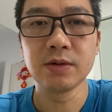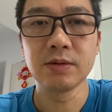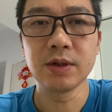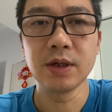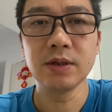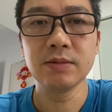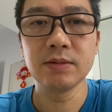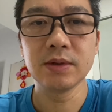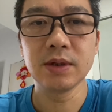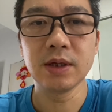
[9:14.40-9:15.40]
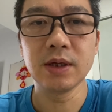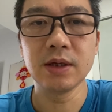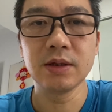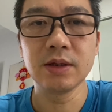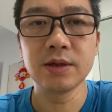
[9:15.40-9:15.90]
Okay,
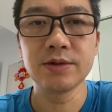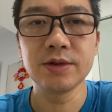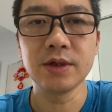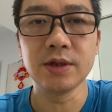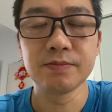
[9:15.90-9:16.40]
and that's it.